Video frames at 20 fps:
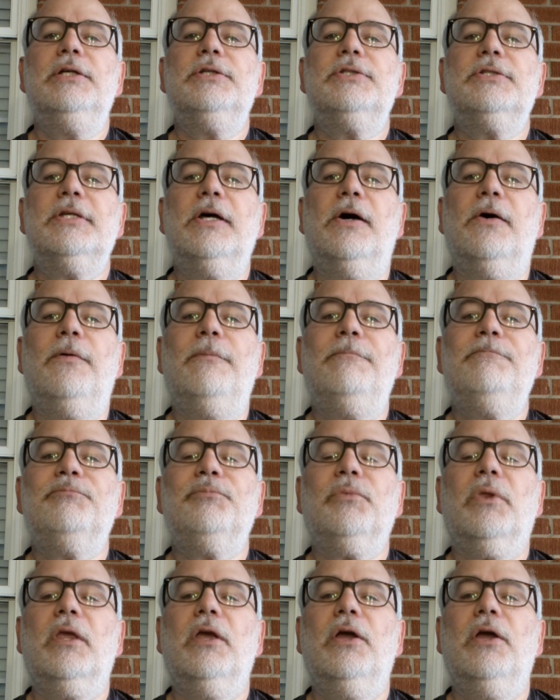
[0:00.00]
So
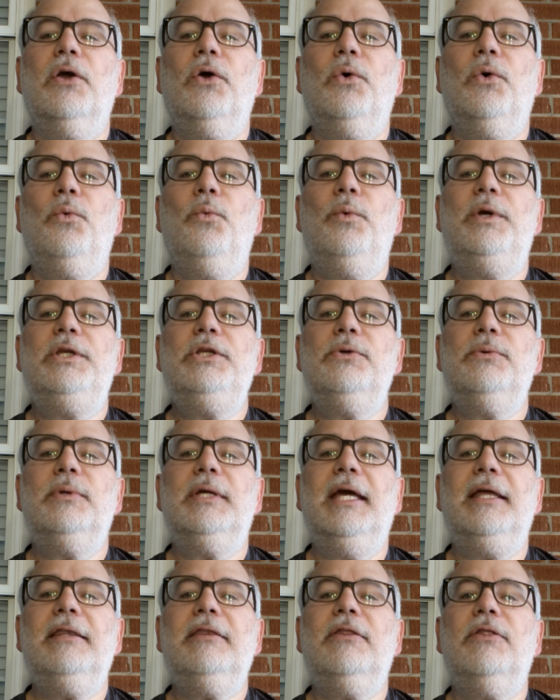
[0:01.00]
when you
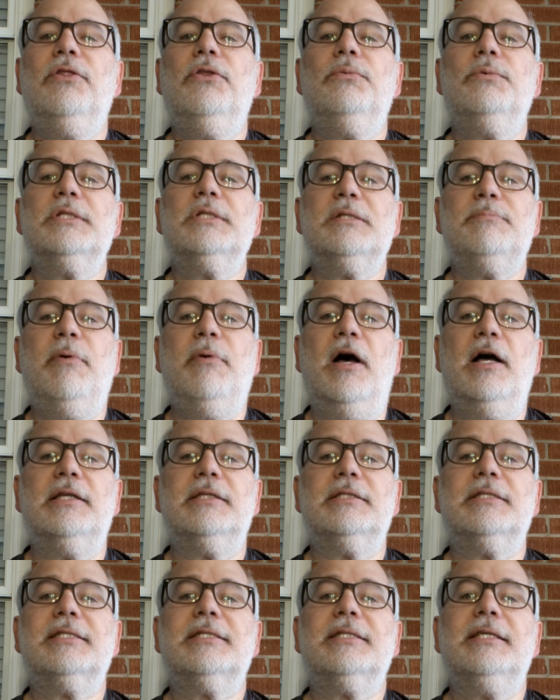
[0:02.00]
get the
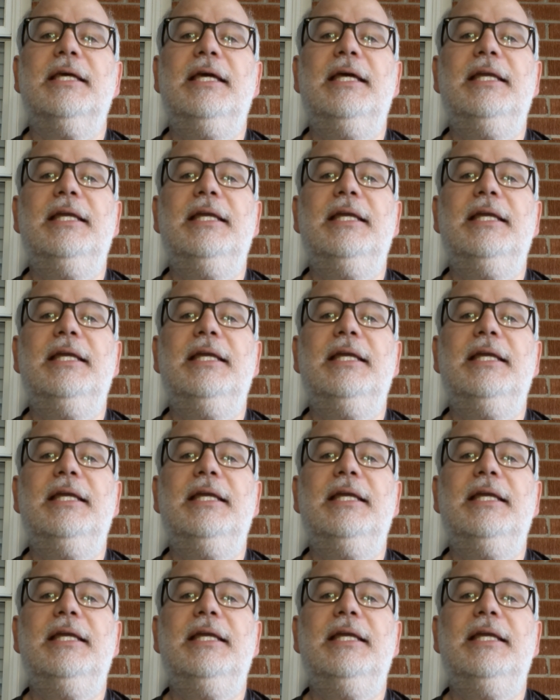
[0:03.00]
response